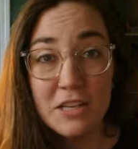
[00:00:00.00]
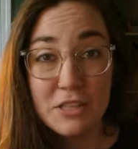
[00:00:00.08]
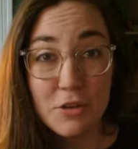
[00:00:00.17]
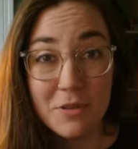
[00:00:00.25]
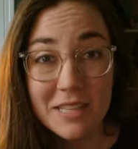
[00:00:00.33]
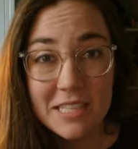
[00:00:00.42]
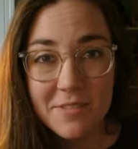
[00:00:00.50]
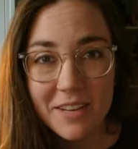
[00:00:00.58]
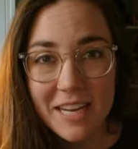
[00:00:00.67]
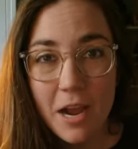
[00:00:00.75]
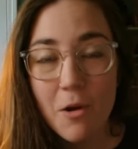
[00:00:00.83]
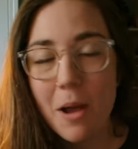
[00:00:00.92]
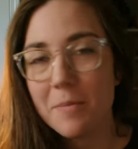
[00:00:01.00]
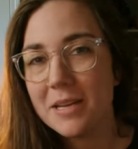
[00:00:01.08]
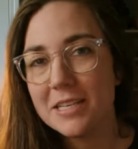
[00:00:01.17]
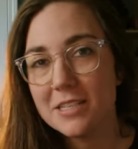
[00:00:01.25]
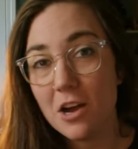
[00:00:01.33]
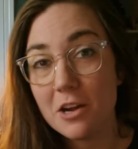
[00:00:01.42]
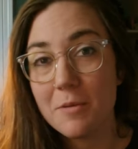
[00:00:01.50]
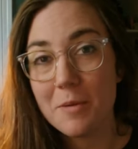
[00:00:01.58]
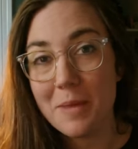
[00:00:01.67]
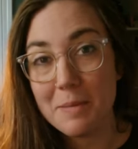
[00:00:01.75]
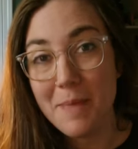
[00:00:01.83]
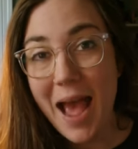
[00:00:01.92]
So in this video, I'm gonna talk
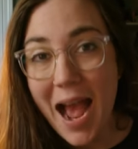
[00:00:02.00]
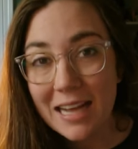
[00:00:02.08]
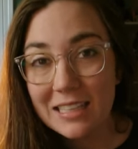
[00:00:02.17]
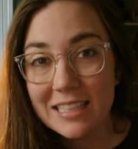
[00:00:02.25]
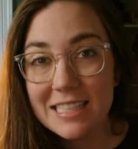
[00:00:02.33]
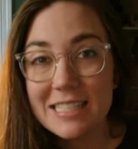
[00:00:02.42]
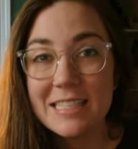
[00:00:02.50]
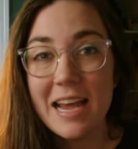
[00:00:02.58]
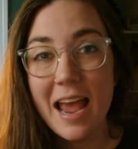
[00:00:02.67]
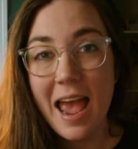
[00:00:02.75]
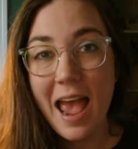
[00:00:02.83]
about my pack list,